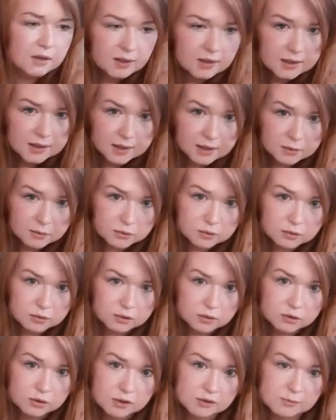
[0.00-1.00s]
Now,
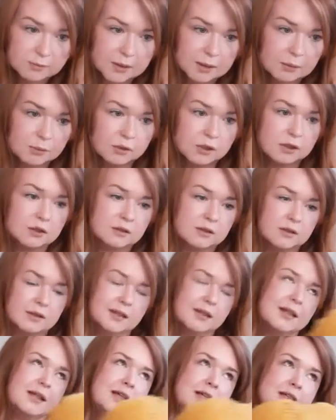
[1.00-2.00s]
all of my wool
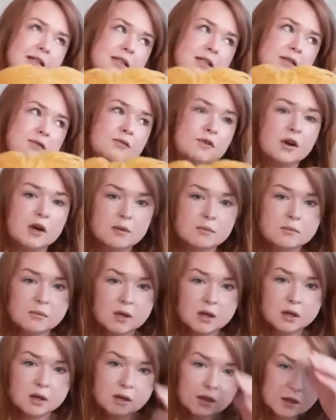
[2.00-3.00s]
is from
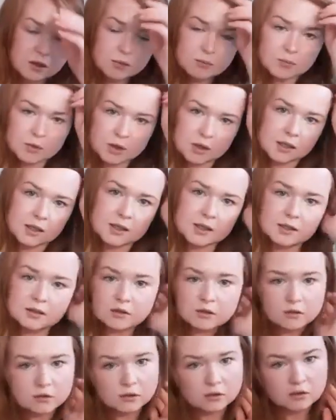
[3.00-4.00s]
Home Bargain
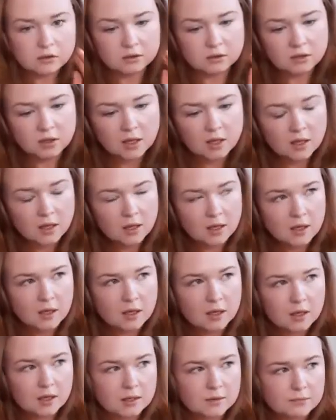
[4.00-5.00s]
or
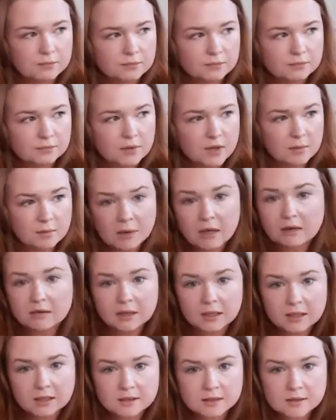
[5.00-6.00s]

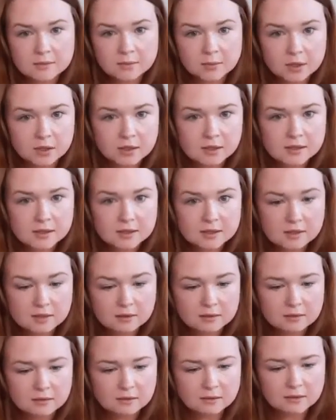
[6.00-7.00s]
Poundland because it's
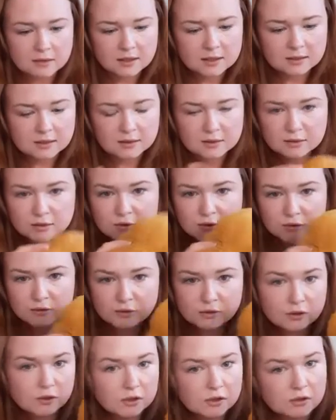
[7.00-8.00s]

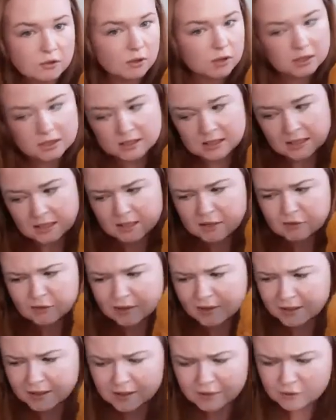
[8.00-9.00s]
good quality.
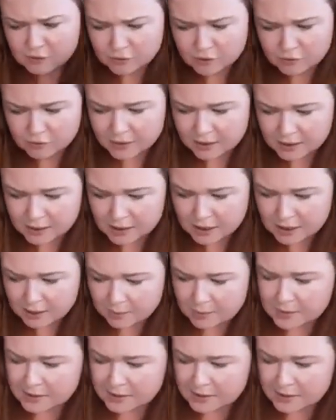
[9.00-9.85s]
It's just really cheap.